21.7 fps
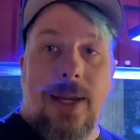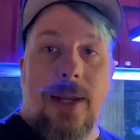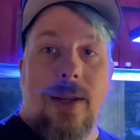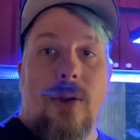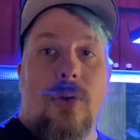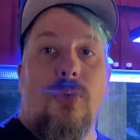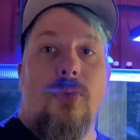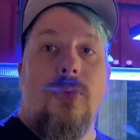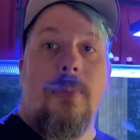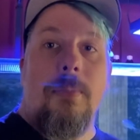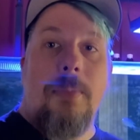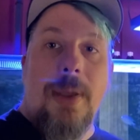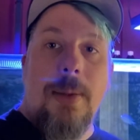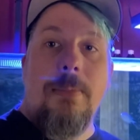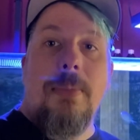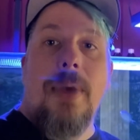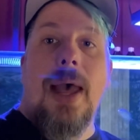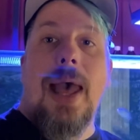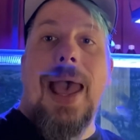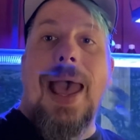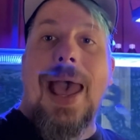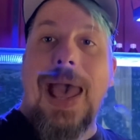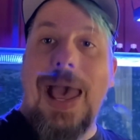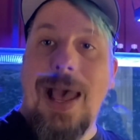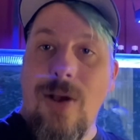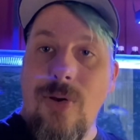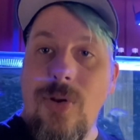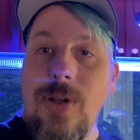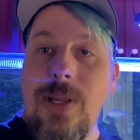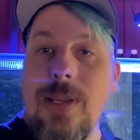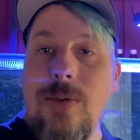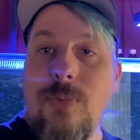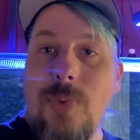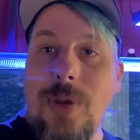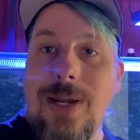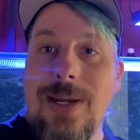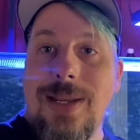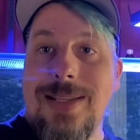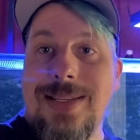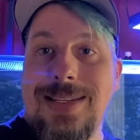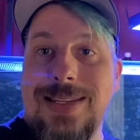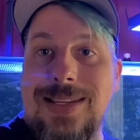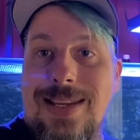Remember, algae when
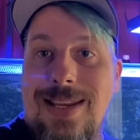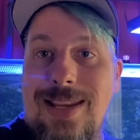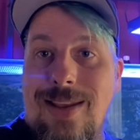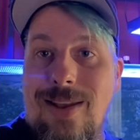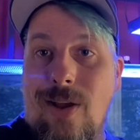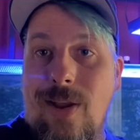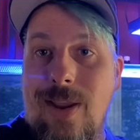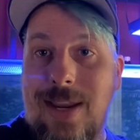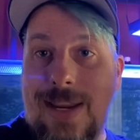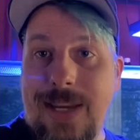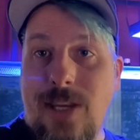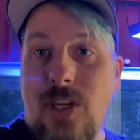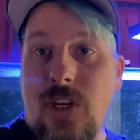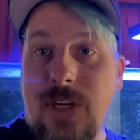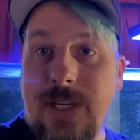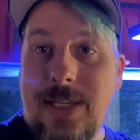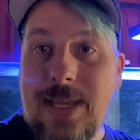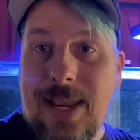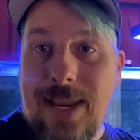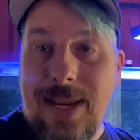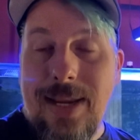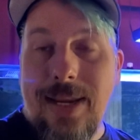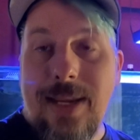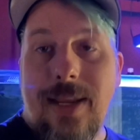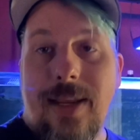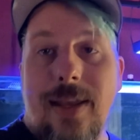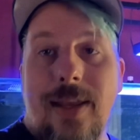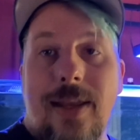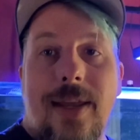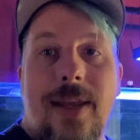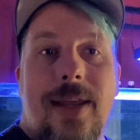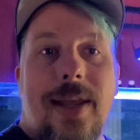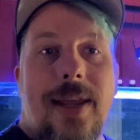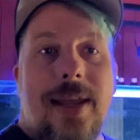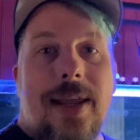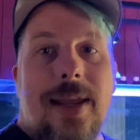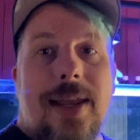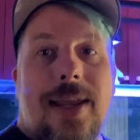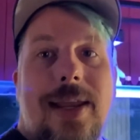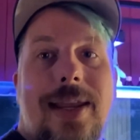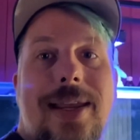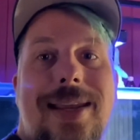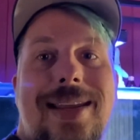it's in your tank
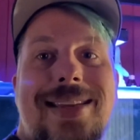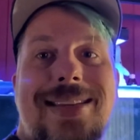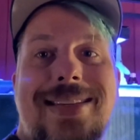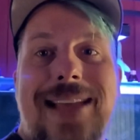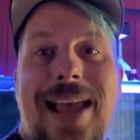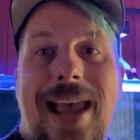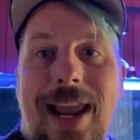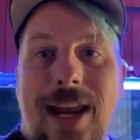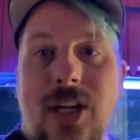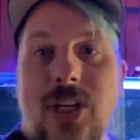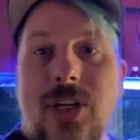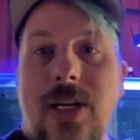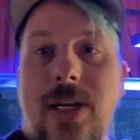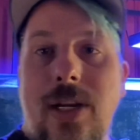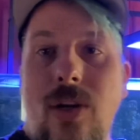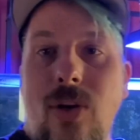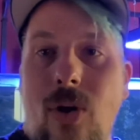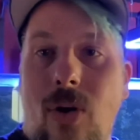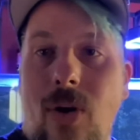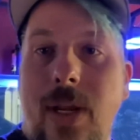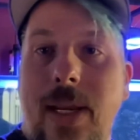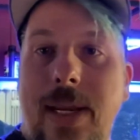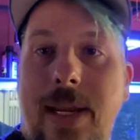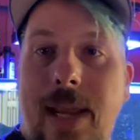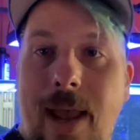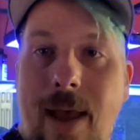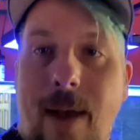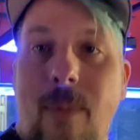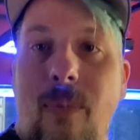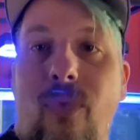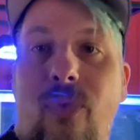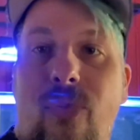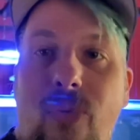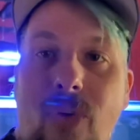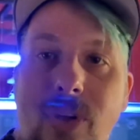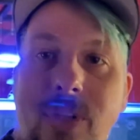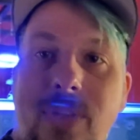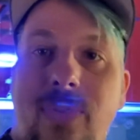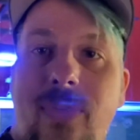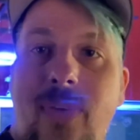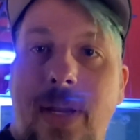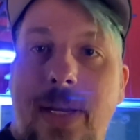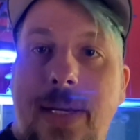is actually locking up
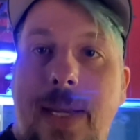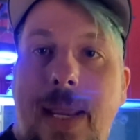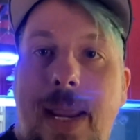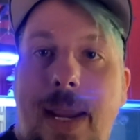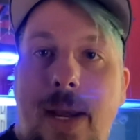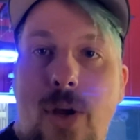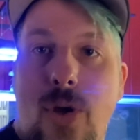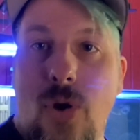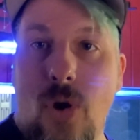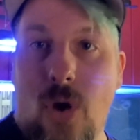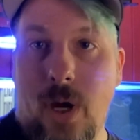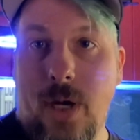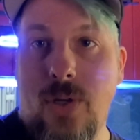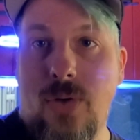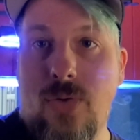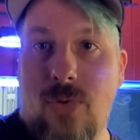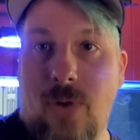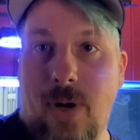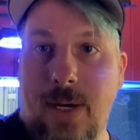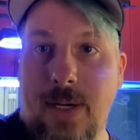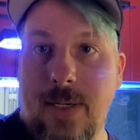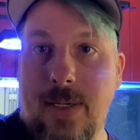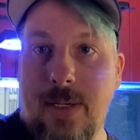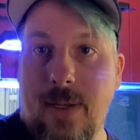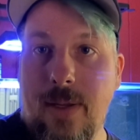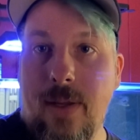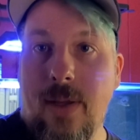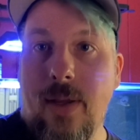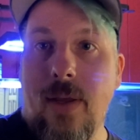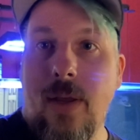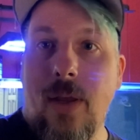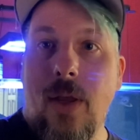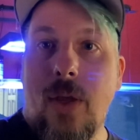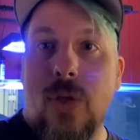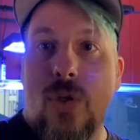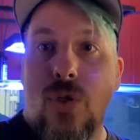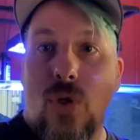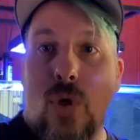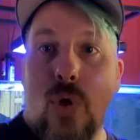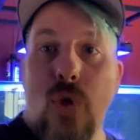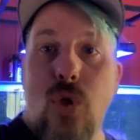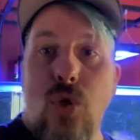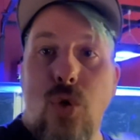phosphate and nitrate. So you